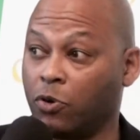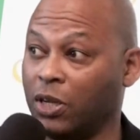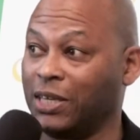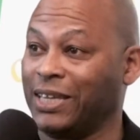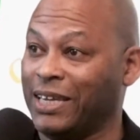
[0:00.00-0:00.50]

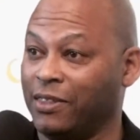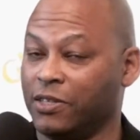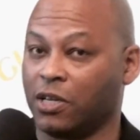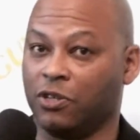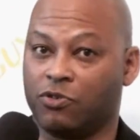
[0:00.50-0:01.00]
cricket in
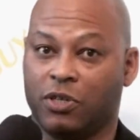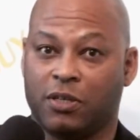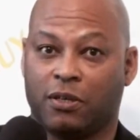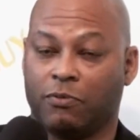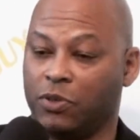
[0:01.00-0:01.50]
this country.
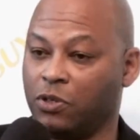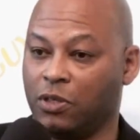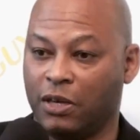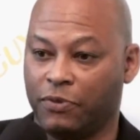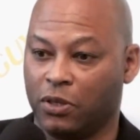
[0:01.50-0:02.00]
We should
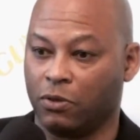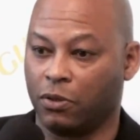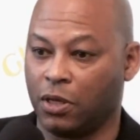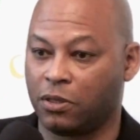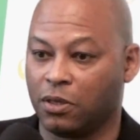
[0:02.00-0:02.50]
never ignore
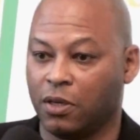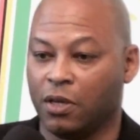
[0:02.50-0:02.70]
that.